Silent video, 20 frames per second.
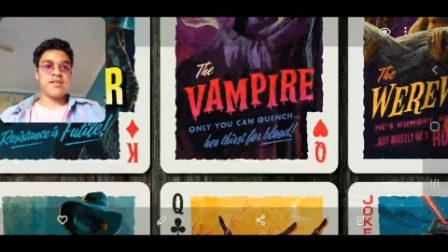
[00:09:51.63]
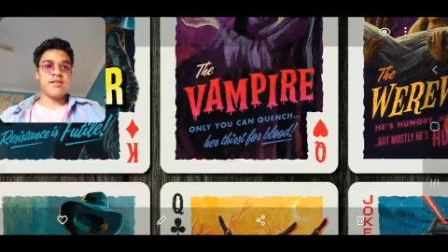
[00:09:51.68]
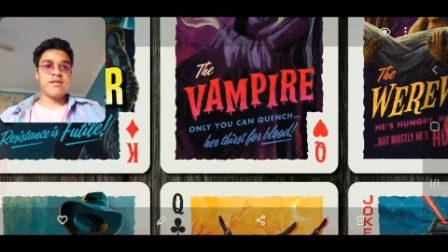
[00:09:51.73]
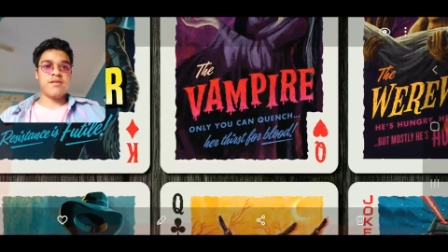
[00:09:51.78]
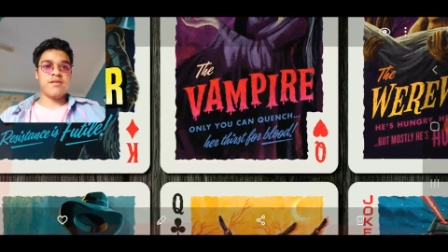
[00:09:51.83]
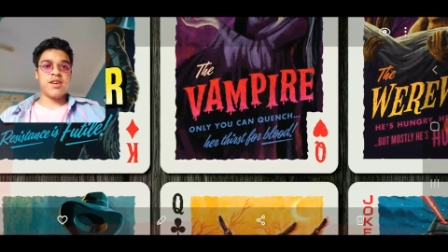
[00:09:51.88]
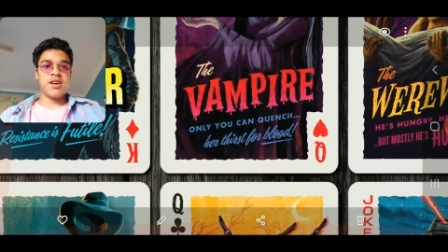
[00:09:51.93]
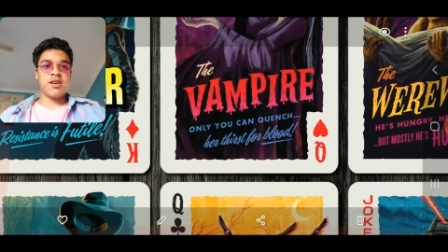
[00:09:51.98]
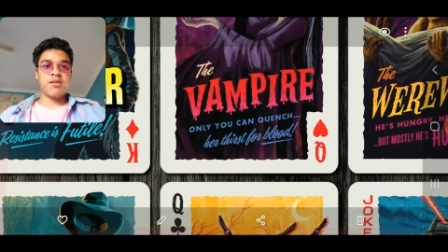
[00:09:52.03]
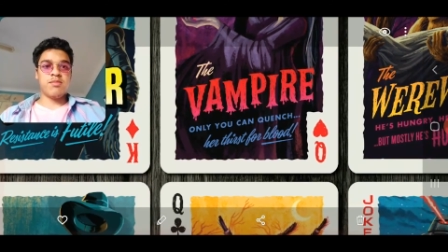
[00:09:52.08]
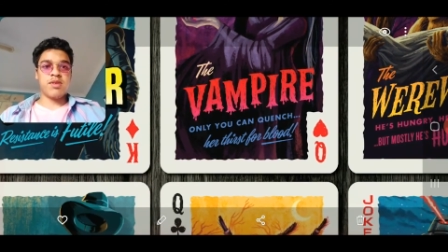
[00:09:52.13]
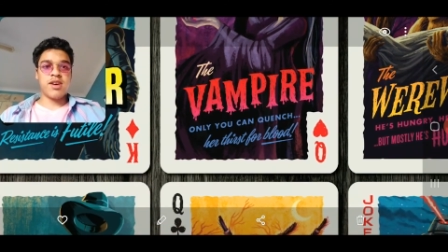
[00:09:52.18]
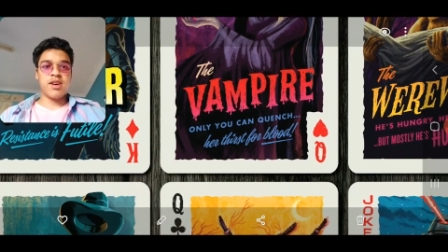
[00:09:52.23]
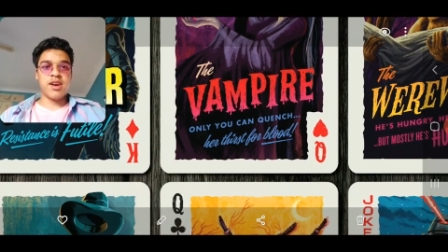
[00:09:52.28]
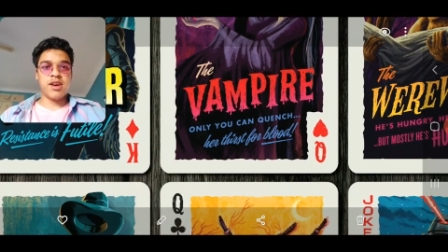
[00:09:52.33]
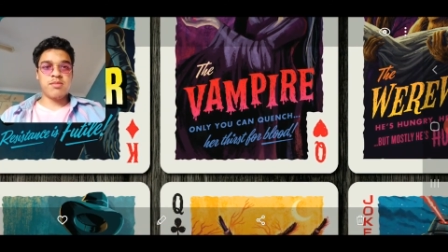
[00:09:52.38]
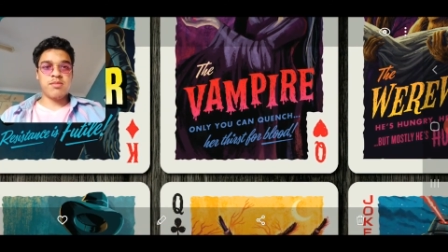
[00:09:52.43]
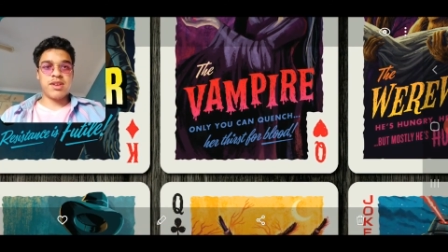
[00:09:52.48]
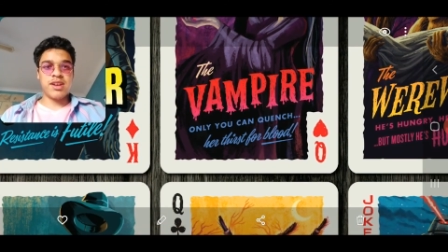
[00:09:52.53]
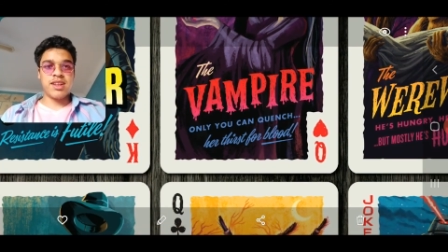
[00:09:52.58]

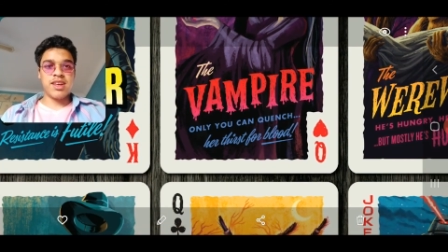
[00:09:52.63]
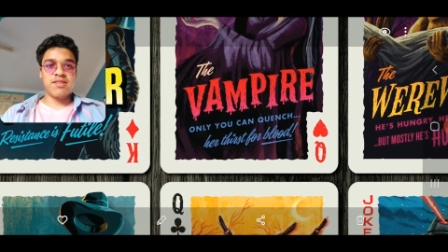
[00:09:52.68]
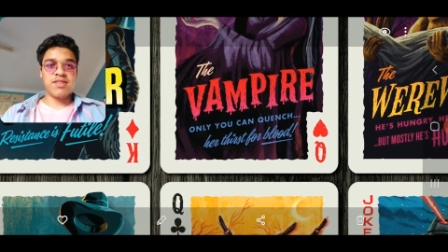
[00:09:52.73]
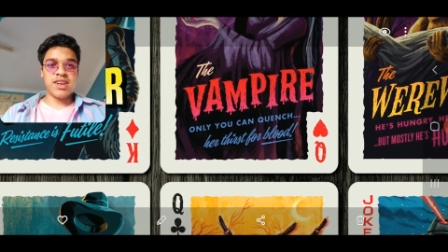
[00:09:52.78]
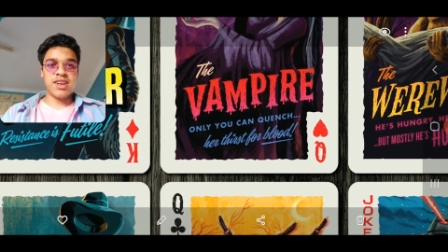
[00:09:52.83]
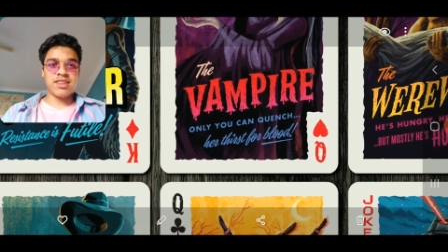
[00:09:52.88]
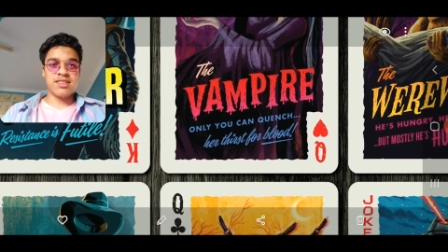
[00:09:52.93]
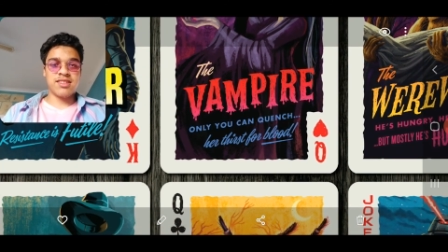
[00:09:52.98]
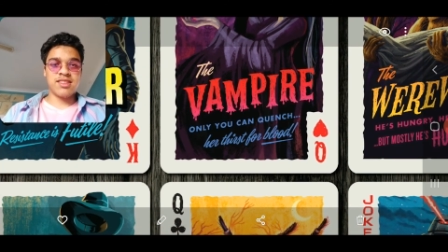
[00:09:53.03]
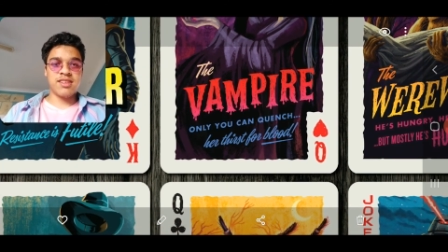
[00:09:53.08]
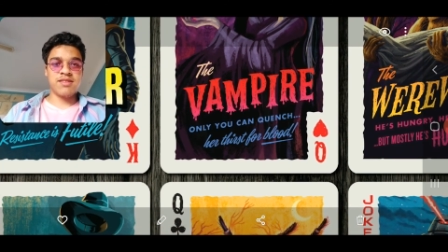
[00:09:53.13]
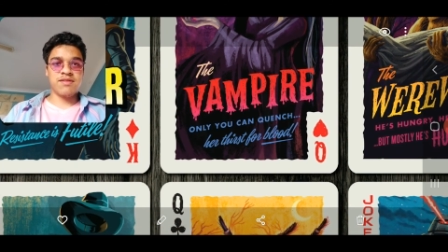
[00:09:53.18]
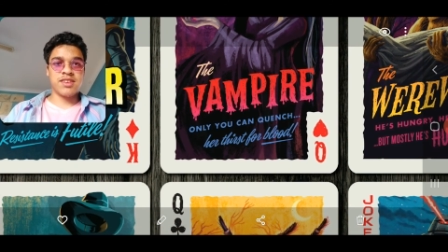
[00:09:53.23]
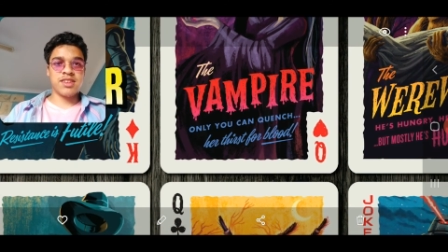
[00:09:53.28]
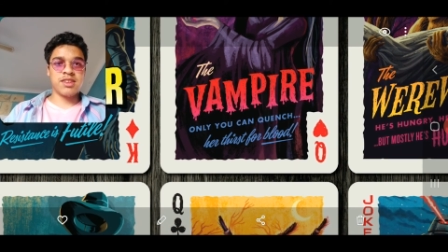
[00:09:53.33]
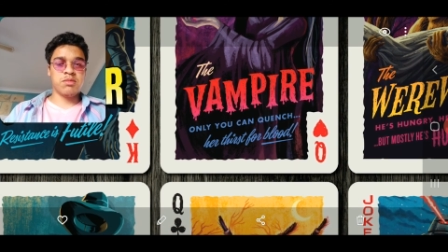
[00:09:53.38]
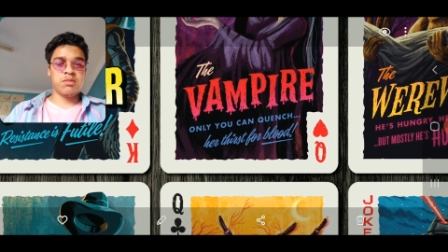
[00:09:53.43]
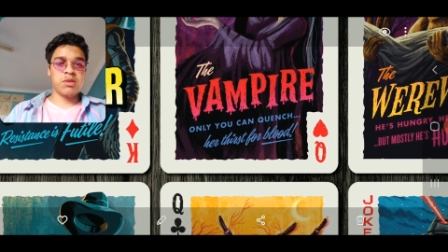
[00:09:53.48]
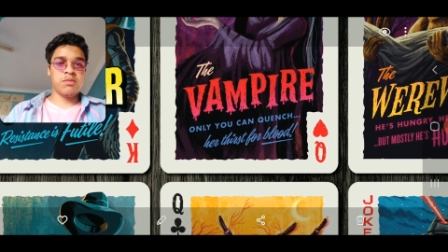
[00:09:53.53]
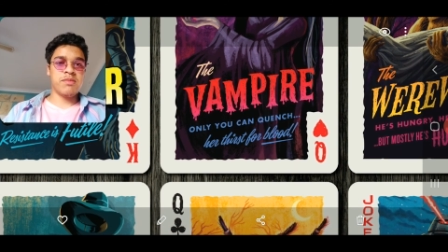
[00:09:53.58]
vampire. I believe that's the
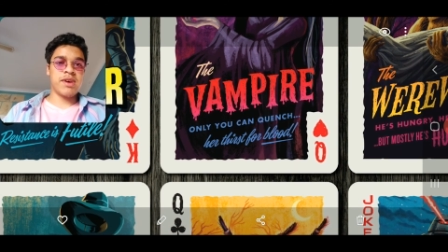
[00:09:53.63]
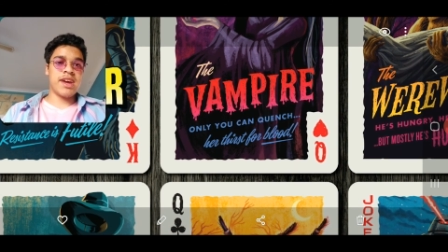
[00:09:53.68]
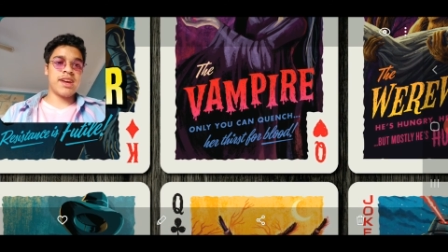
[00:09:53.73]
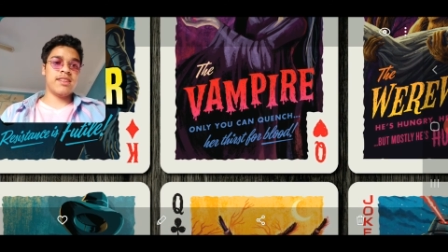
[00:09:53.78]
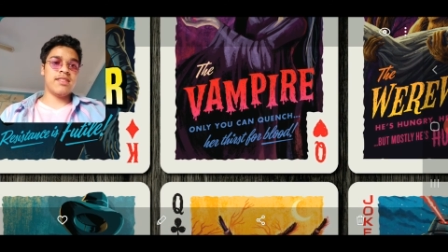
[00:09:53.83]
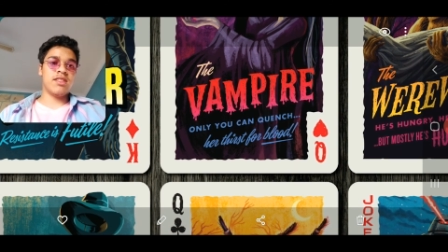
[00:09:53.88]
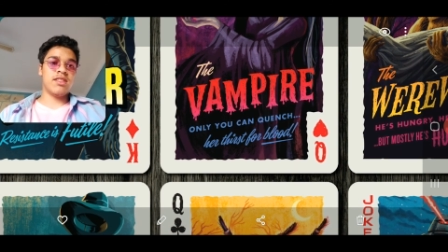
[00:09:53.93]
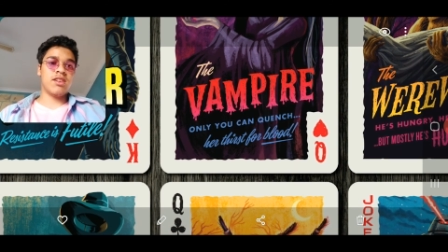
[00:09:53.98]
Invisible Man in the